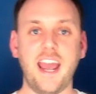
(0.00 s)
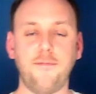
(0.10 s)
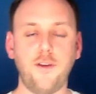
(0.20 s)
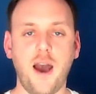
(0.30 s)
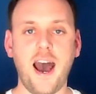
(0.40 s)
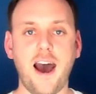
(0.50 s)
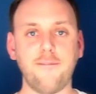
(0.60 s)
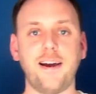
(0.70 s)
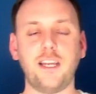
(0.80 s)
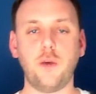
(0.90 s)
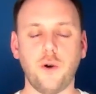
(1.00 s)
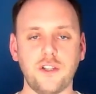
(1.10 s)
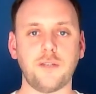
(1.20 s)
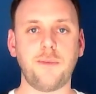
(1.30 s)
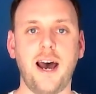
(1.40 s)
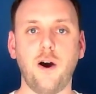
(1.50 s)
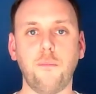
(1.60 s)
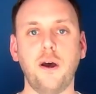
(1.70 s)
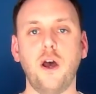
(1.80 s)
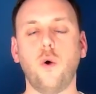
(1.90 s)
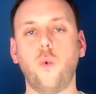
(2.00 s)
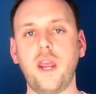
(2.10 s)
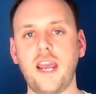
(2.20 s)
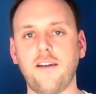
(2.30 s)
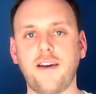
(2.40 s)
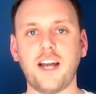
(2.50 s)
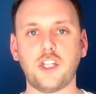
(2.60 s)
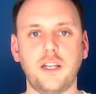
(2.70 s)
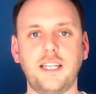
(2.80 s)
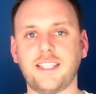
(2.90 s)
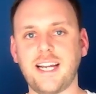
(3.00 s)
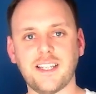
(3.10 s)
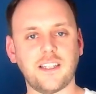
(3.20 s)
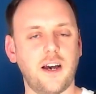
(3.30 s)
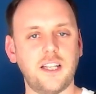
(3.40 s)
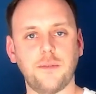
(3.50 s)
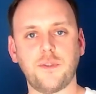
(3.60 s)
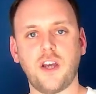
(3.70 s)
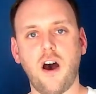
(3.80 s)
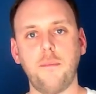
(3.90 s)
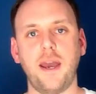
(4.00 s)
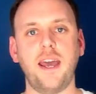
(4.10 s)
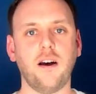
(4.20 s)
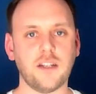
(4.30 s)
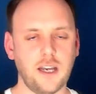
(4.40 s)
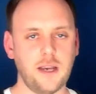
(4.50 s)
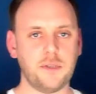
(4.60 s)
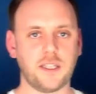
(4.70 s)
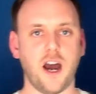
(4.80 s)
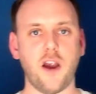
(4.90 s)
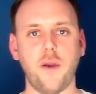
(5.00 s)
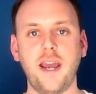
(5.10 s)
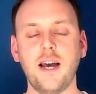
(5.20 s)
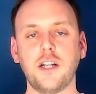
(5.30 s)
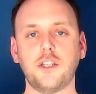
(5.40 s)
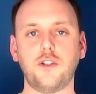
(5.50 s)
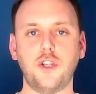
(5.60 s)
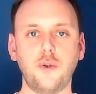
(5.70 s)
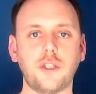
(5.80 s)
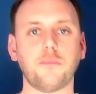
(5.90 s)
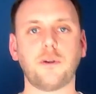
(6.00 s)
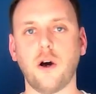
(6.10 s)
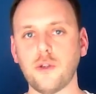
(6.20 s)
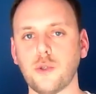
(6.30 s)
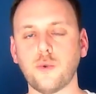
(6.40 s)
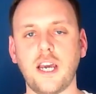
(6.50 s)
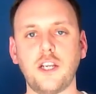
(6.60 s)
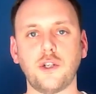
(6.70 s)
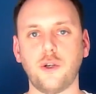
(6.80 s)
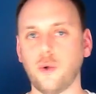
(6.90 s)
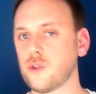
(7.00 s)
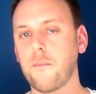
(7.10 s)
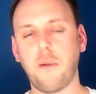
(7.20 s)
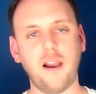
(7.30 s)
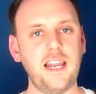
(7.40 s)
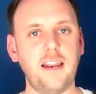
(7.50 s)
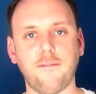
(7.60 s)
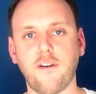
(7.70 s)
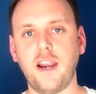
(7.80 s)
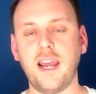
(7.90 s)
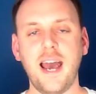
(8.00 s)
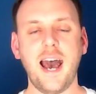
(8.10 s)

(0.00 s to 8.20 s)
If you have and you want some help, we have actually set aside some time in our Times Diary to do some consultation calls completely free.